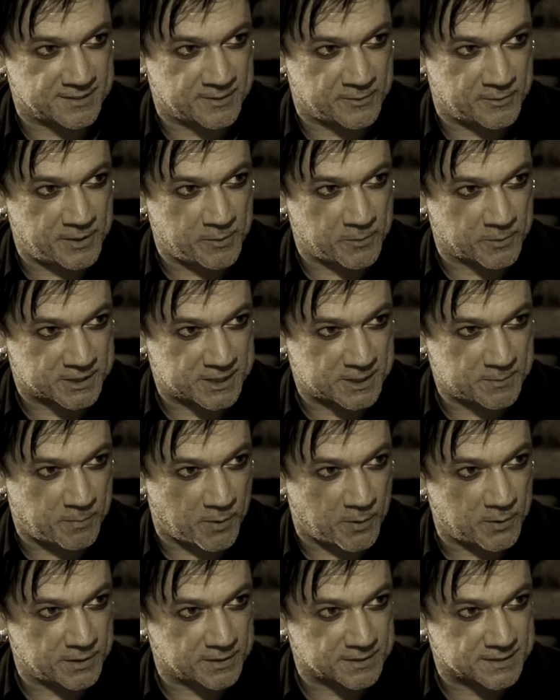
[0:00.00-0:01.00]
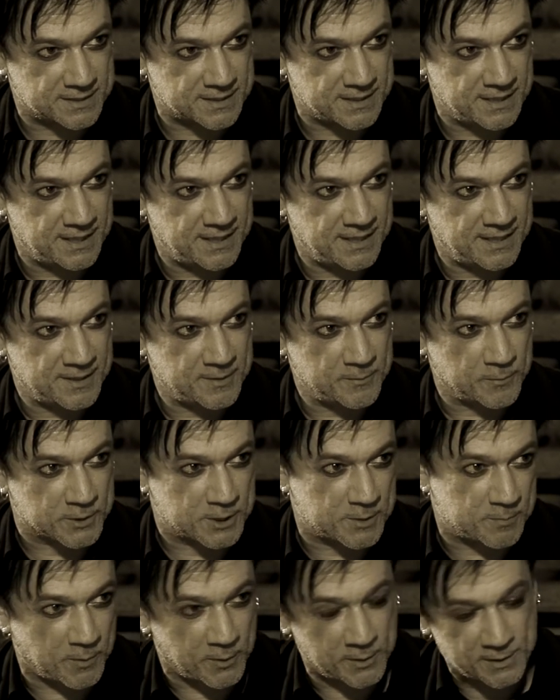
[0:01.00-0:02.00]
really what spoils
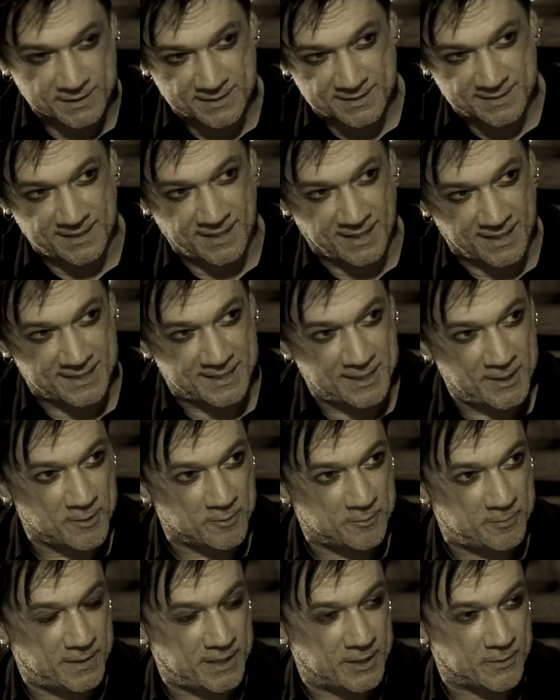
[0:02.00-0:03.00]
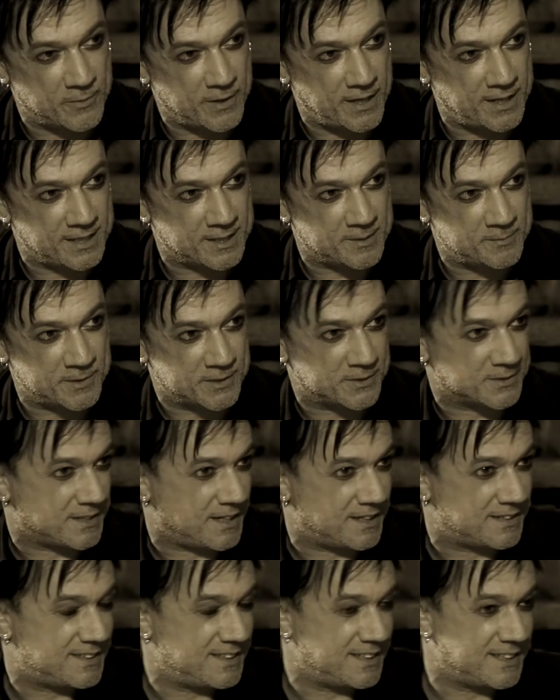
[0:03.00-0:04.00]
the idea of being right, because
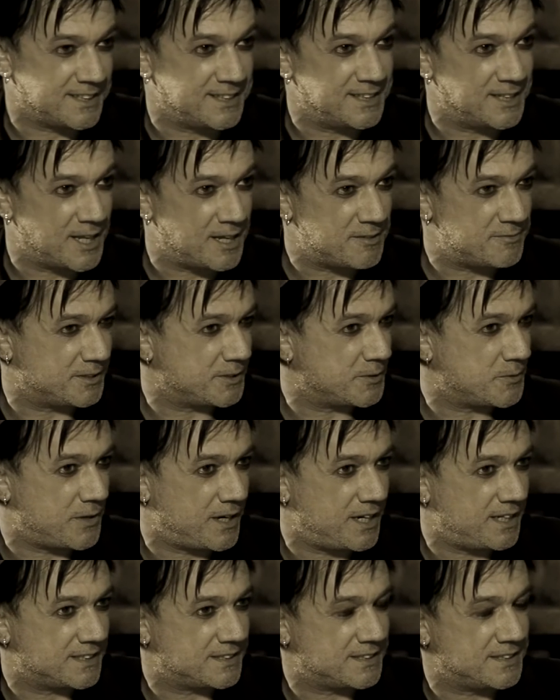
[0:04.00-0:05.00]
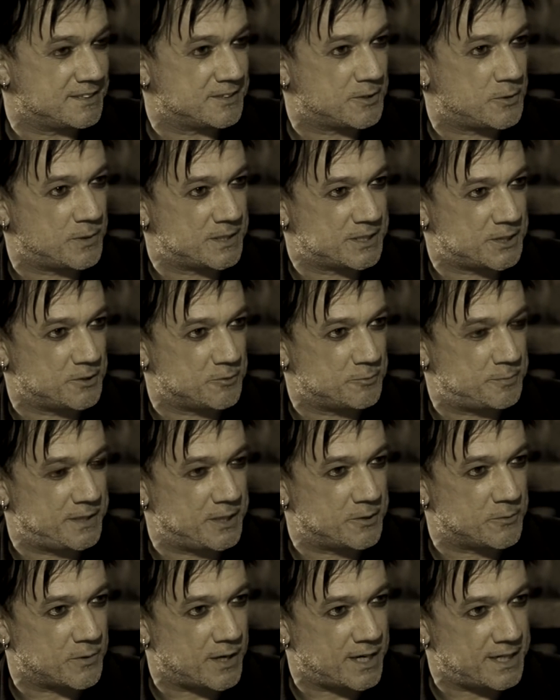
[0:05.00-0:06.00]
I think in love and grace, the question of
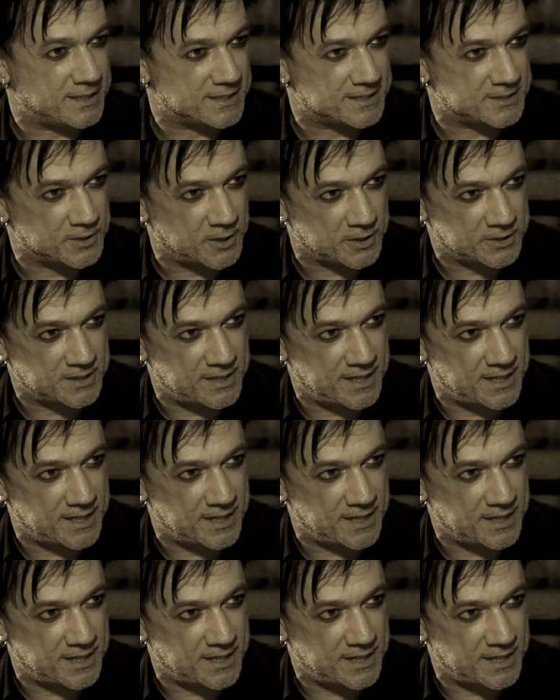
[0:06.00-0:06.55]
being right is not